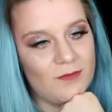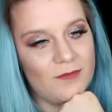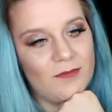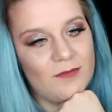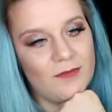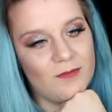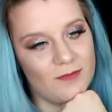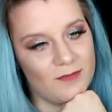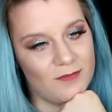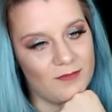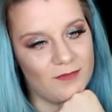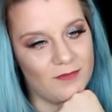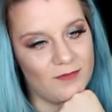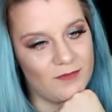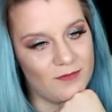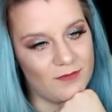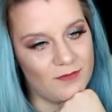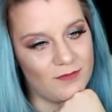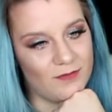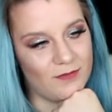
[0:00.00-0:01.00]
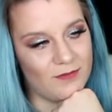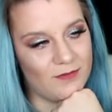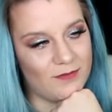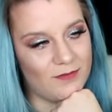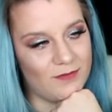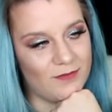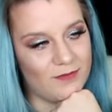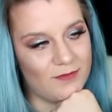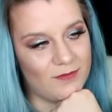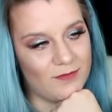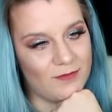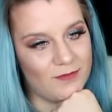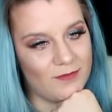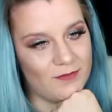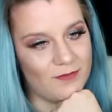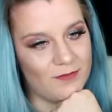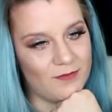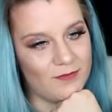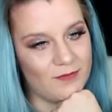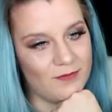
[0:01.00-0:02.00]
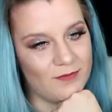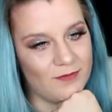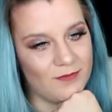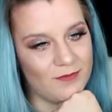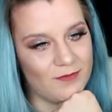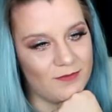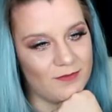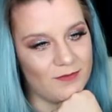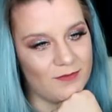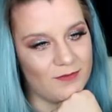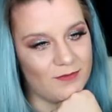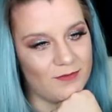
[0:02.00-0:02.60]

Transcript: No words are spoken by the person on screen.